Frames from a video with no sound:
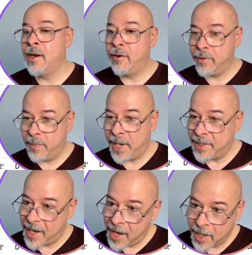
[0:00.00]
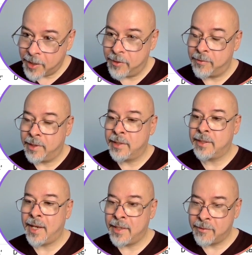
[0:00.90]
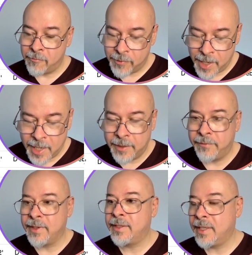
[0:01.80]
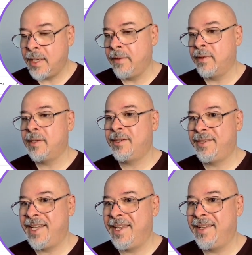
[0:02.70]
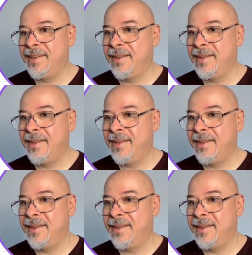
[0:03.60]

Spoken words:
remain accurate and relevant even today.